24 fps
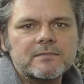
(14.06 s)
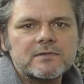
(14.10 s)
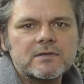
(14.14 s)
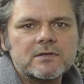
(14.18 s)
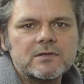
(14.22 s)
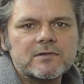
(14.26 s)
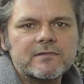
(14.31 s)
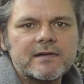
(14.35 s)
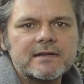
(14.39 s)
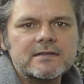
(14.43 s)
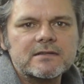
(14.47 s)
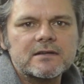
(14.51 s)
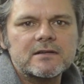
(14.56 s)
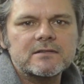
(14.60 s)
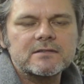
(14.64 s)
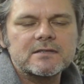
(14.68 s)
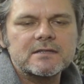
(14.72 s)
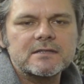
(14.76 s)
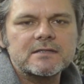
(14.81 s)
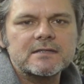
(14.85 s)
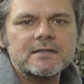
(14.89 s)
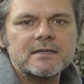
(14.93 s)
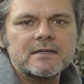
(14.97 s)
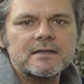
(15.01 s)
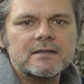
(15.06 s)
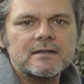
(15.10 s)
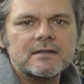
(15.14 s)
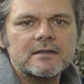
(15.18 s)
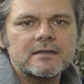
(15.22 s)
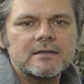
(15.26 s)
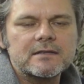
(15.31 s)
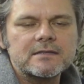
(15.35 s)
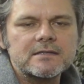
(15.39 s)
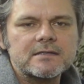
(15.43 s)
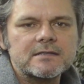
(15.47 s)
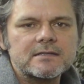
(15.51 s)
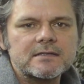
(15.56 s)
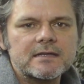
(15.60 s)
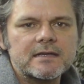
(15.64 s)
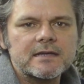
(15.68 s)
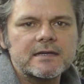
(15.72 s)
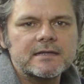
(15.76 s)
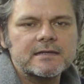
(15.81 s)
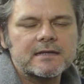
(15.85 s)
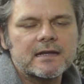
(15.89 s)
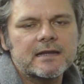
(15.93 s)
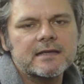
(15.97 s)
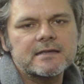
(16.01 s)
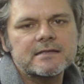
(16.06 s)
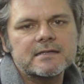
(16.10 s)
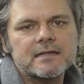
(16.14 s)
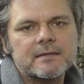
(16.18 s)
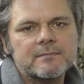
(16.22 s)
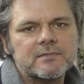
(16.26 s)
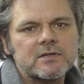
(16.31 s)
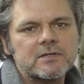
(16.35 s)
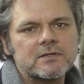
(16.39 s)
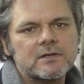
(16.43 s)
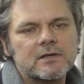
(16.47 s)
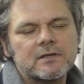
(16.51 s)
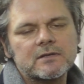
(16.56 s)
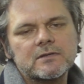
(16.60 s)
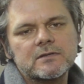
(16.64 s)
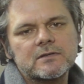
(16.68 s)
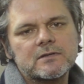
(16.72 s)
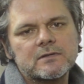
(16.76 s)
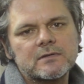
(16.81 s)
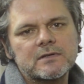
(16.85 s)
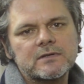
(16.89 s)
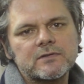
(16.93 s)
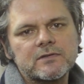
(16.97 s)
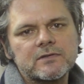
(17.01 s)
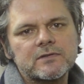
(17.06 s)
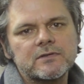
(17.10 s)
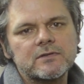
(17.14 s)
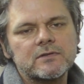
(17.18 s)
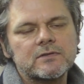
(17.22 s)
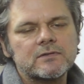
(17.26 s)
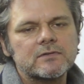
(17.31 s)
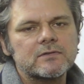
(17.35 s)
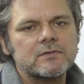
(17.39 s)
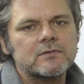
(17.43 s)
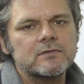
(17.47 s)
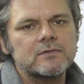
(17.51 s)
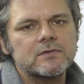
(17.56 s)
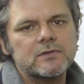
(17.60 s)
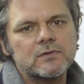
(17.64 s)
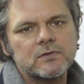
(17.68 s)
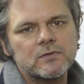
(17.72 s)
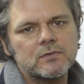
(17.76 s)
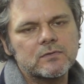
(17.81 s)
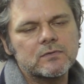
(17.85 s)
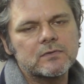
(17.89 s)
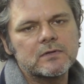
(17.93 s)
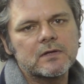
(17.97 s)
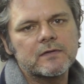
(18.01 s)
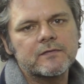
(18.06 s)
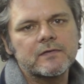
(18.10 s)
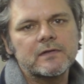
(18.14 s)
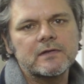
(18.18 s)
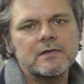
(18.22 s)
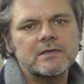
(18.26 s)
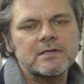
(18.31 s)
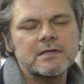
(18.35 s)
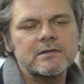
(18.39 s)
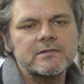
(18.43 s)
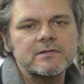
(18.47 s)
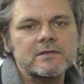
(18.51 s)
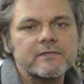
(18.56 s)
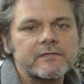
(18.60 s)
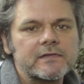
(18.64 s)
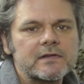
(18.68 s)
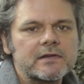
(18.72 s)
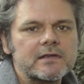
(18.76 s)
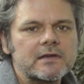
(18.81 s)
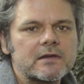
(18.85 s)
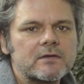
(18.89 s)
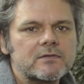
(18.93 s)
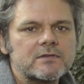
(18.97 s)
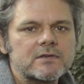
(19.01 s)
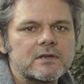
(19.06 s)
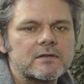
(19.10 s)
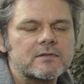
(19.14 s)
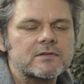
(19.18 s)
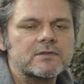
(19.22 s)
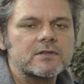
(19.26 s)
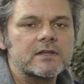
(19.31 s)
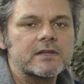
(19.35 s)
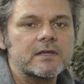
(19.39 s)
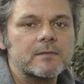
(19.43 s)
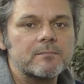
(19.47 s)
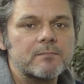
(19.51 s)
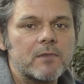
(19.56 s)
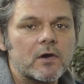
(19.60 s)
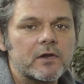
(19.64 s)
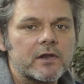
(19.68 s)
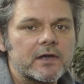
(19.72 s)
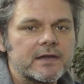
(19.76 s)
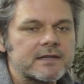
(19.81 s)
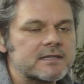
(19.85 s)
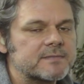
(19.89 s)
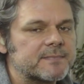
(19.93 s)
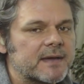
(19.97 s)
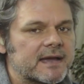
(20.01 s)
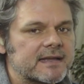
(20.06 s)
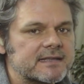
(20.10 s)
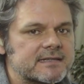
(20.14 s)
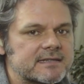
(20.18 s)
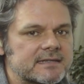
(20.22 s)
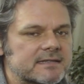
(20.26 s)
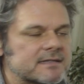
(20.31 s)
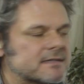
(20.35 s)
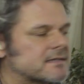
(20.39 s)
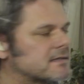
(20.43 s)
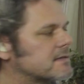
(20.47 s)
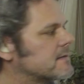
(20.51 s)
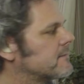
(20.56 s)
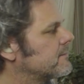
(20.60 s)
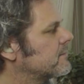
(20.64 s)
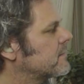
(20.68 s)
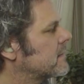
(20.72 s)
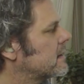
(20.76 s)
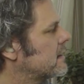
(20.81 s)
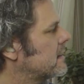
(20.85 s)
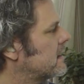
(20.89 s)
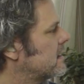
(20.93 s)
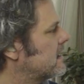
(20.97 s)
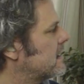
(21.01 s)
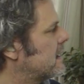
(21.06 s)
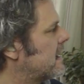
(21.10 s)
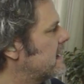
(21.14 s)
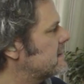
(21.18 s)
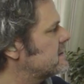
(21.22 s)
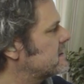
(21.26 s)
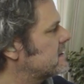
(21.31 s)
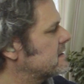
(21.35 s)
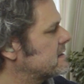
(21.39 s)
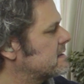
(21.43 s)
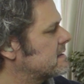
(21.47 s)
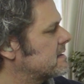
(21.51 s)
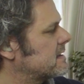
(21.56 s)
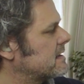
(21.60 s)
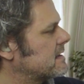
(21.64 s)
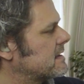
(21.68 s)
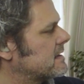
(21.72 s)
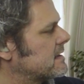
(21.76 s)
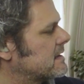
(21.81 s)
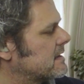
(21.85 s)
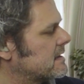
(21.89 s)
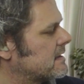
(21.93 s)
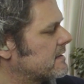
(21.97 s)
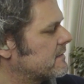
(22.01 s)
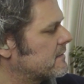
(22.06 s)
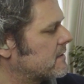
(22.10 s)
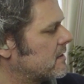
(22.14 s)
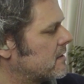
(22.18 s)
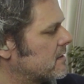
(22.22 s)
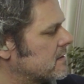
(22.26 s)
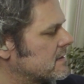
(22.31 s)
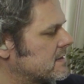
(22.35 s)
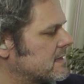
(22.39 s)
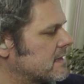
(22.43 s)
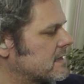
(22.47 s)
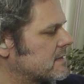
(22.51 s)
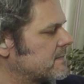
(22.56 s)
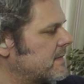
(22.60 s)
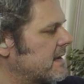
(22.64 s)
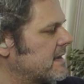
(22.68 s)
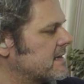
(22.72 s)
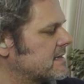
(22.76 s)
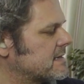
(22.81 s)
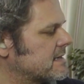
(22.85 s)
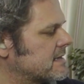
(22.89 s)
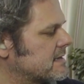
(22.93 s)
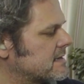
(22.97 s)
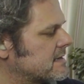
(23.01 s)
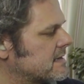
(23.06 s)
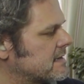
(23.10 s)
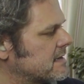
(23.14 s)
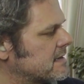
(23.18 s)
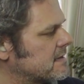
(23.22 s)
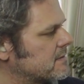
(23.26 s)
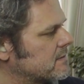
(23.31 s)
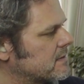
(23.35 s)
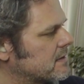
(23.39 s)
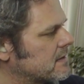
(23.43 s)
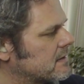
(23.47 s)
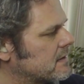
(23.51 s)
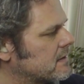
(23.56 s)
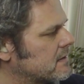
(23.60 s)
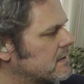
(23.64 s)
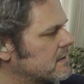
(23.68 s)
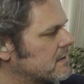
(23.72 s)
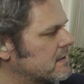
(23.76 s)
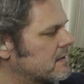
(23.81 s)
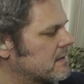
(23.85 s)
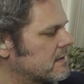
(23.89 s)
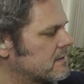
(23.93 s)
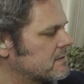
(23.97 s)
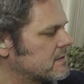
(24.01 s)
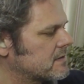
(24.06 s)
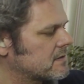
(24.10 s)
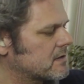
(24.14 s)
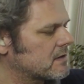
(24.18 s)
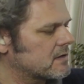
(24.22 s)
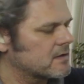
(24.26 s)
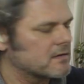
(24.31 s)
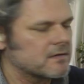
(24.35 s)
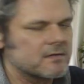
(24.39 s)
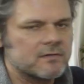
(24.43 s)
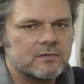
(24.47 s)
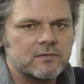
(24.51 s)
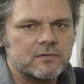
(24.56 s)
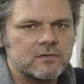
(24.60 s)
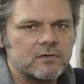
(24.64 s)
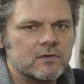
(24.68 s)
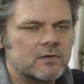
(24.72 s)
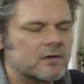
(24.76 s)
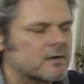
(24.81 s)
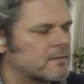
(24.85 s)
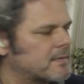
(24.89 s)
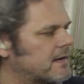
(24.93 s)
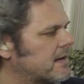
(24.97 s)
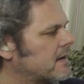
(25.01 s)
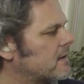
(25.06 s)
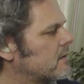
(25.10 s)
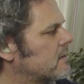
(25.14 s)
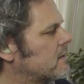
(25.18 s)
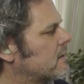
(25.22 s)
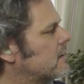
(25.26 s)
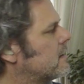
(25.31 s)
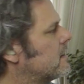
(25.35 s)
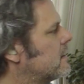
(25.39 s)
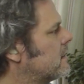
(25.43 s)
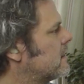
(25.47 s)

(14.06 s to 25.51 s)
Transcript: to Great Artist Deal. This is Ian Ellis. I'm just going to introduce you to a series of videos on studying Monet's paintings. As you can see, I've got 6 paintings here I'm just going to talk about.